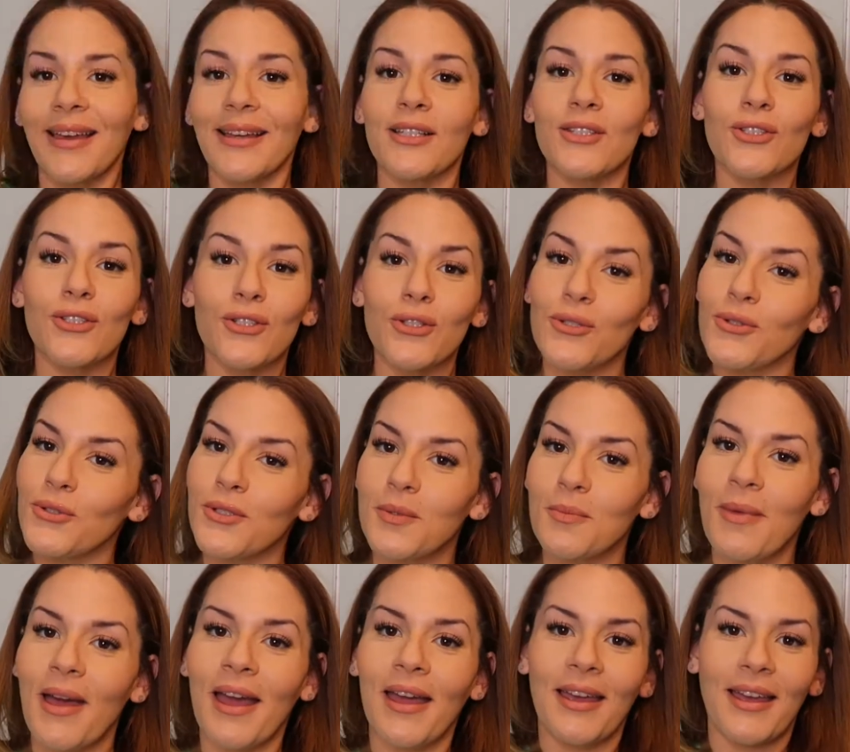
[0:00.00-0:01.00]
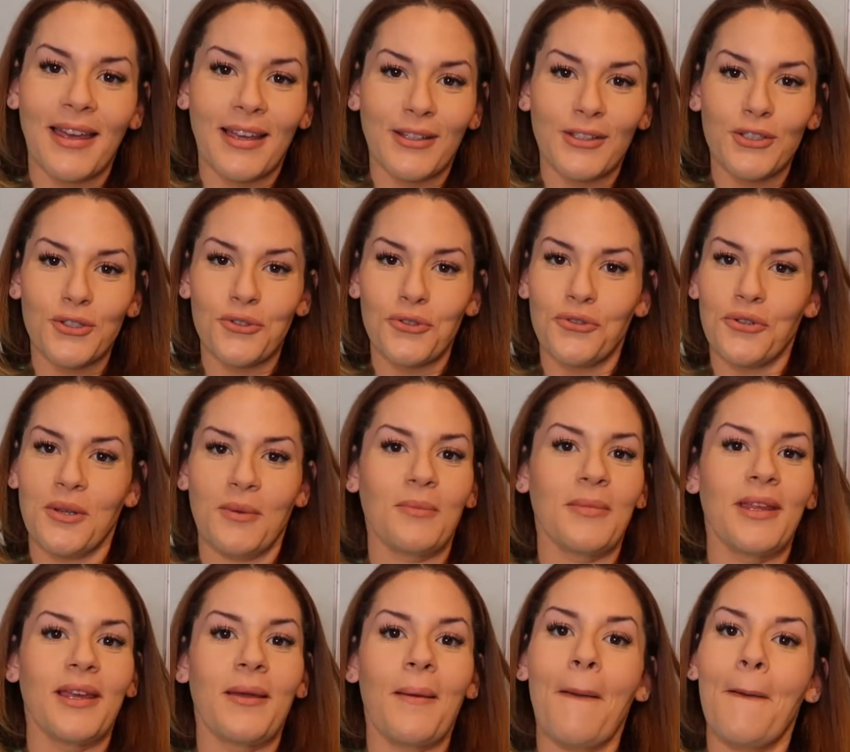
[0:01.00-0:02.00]
Excuse my
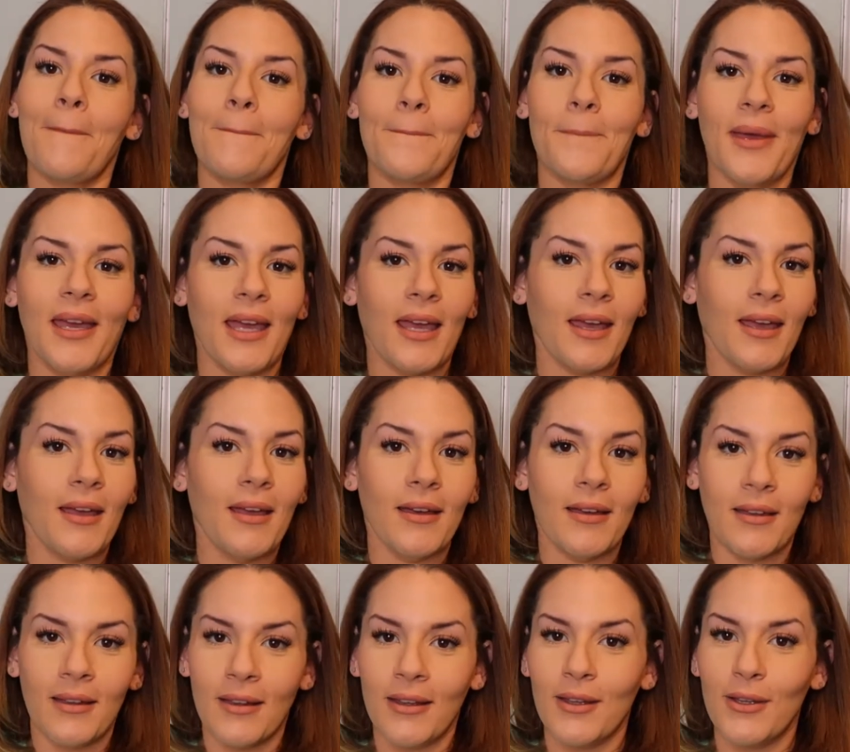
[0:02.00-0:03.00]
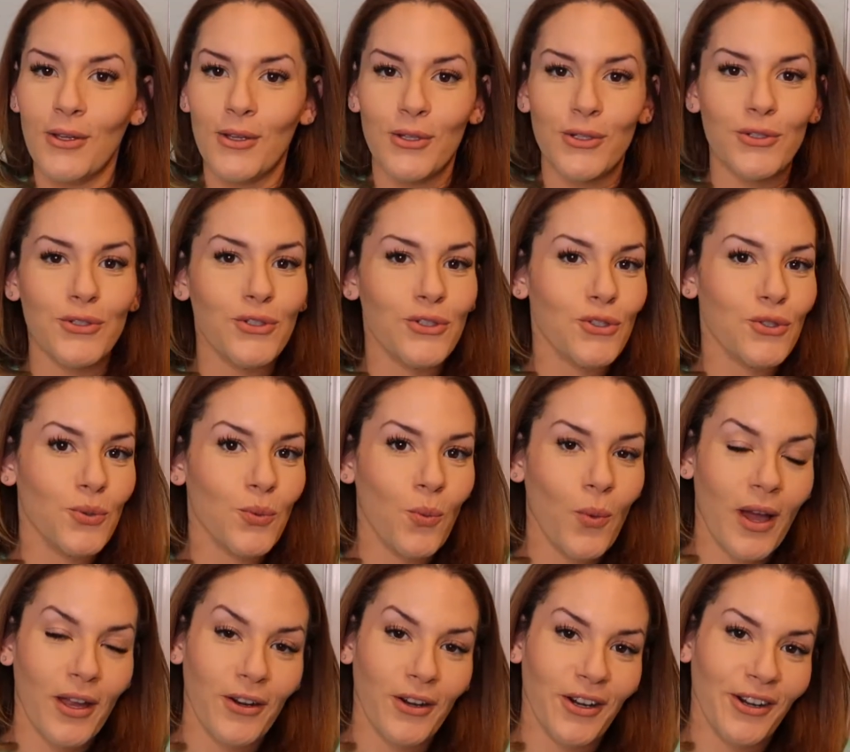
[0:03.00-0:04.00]
extremely big
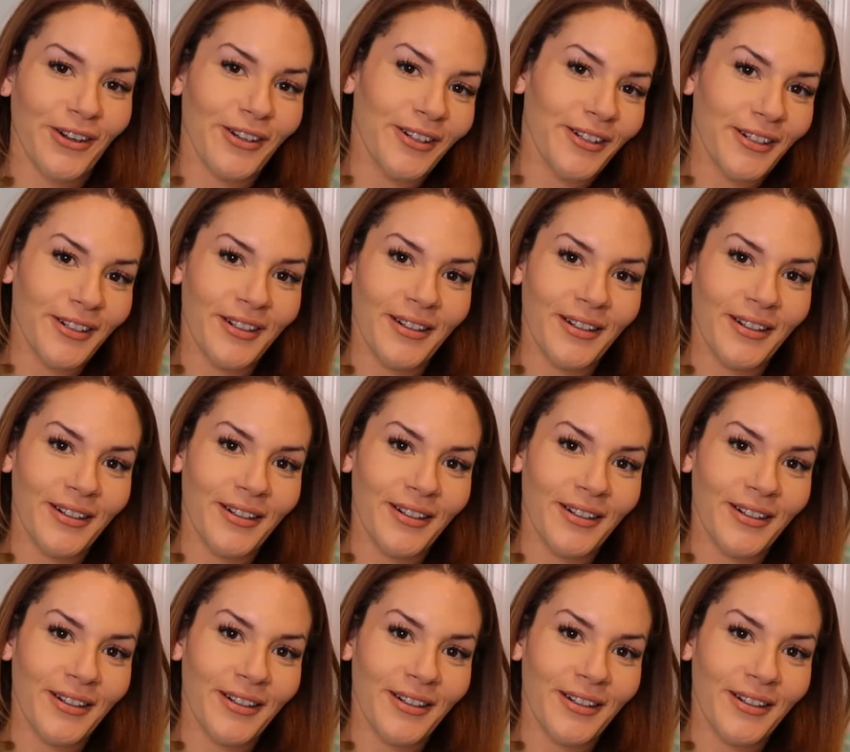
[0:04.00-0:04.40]
sweater.